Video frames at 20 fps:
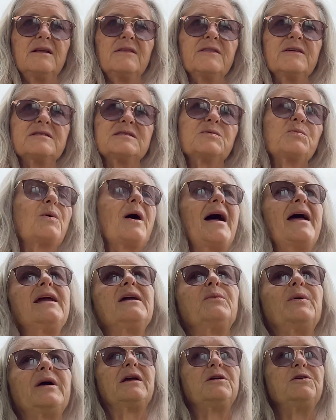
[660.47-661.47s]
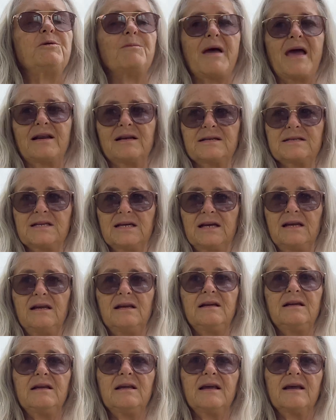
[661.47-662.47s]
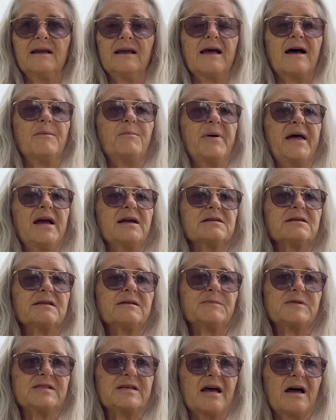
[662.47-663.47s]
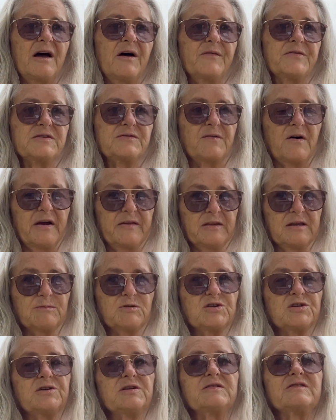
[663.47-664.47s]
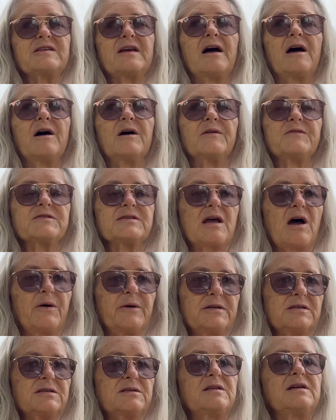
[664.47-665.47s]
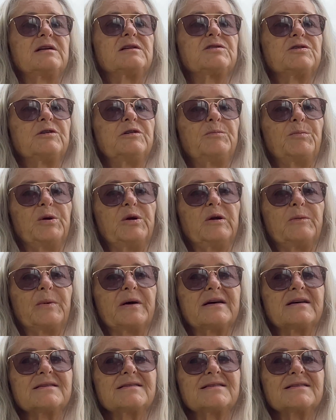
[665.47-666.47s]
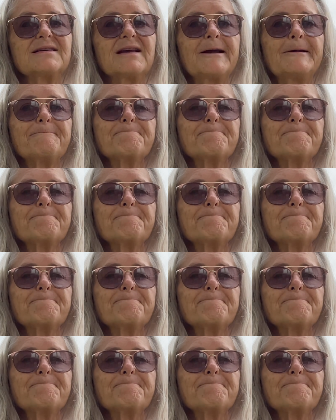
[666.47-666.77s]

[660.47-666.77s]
this way humanity can come back to themselves, find their true selves, go into their true purpose.